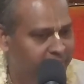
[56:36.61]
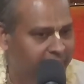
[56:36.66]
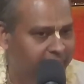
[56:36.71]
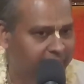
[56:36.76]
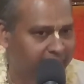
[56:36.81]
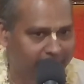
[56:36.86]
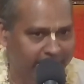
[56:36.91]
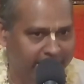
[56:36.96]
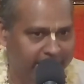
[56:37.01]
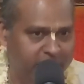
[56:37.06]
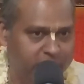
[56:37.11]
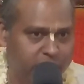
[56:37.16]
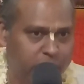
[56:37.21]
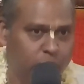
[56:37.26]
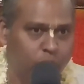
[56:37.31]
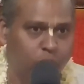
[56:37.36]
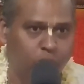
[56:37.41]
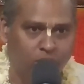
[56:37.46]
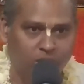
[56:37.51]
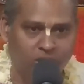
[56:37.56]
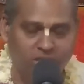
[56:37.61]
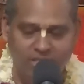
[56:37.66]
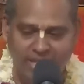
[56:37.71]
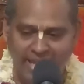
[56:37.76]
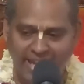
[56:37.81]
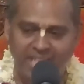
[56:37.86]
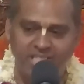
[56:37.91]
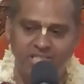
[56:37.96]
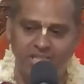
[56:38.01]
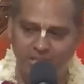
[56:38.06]
and leads
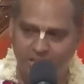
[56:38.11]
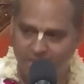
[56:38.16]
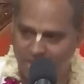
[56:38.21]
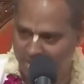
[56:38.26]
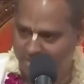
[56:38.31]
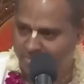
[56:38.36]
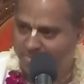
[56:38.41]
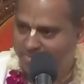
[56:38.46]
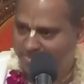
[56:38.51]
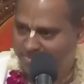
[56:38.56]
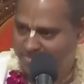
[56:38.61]
towards ecstasy.